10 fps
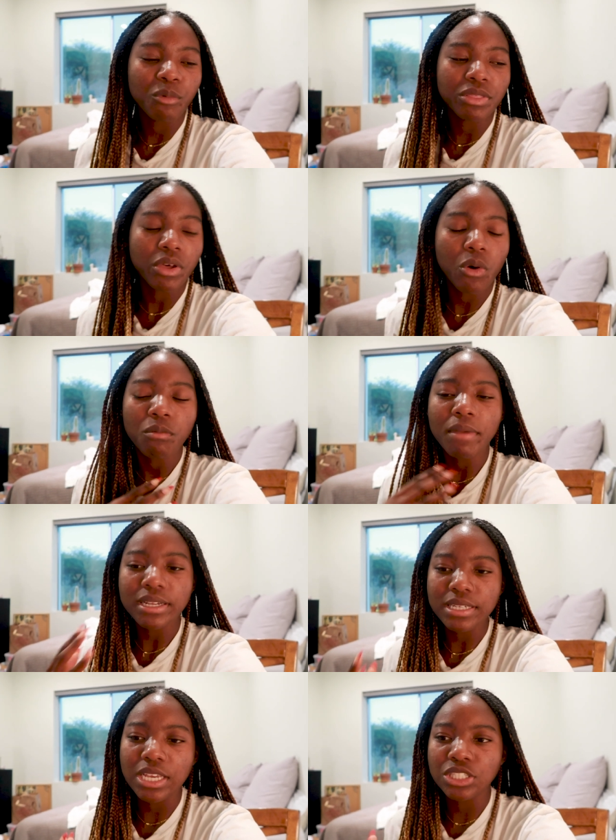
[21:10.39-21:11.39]
with the whole
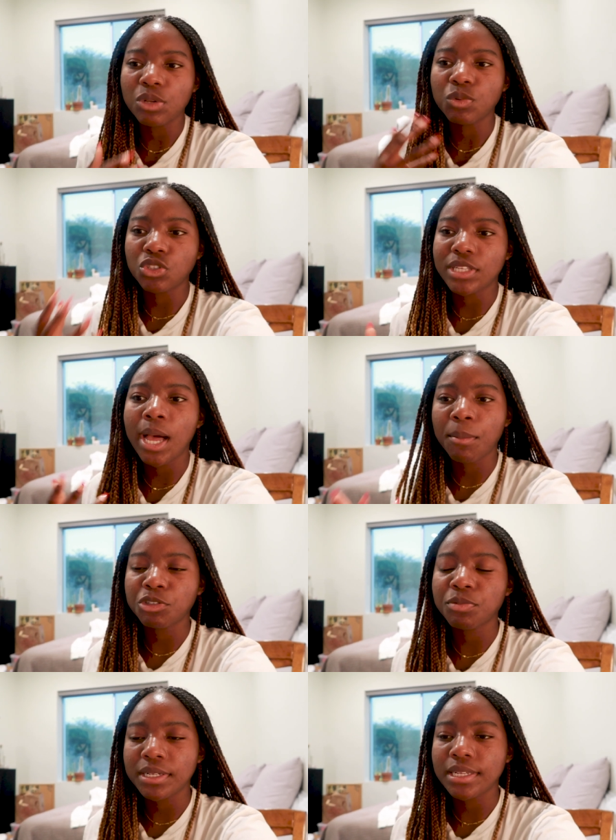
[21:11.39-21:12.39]
meditation, and just how
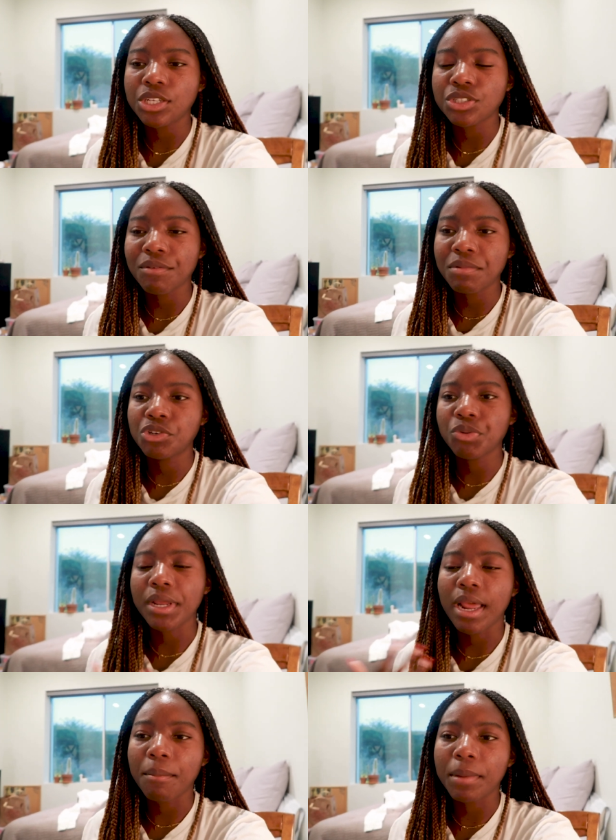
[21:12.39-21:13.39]
much meditation I've been
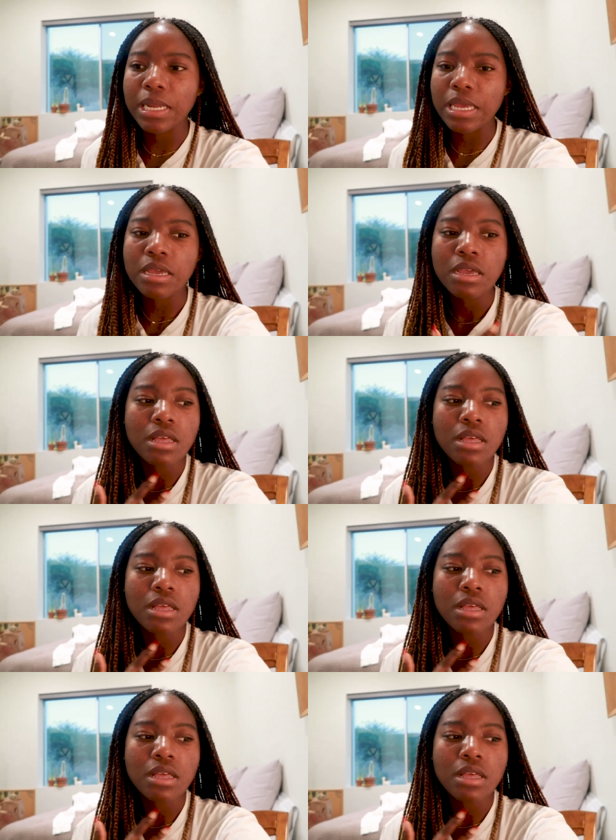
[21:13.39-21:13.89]
doing, how many